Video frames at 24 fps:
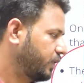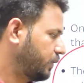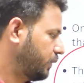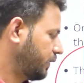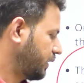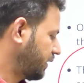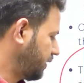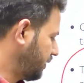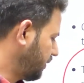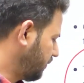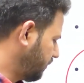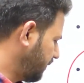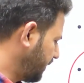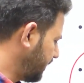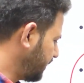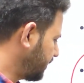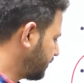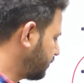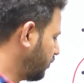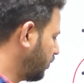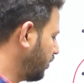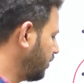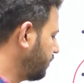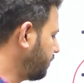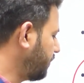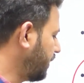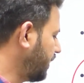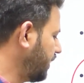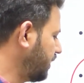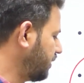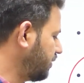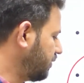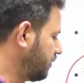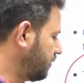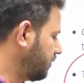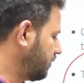Okay, a very small
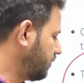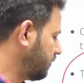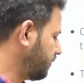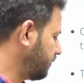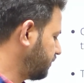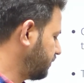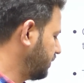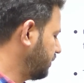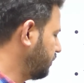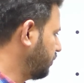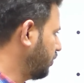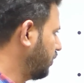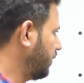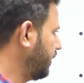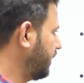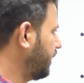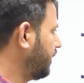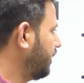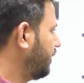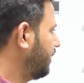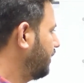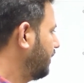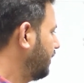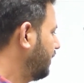part of the body.